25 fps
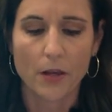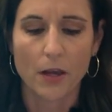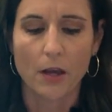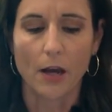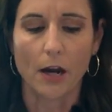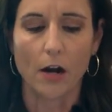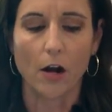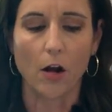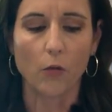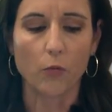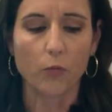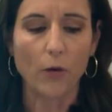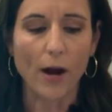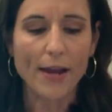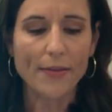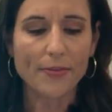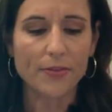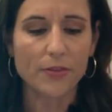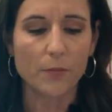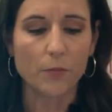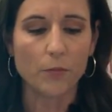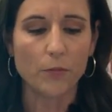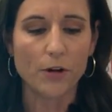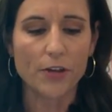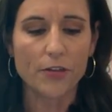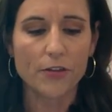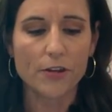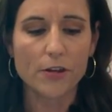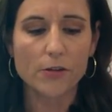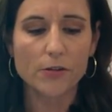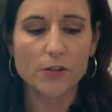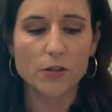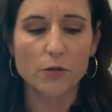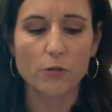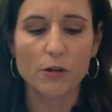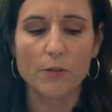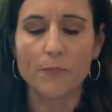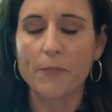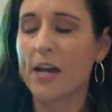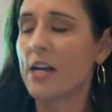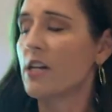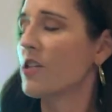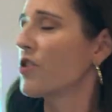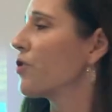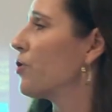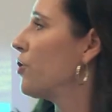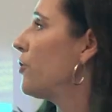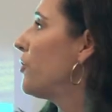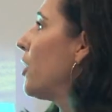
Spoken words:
And I'll write them with you so we make sure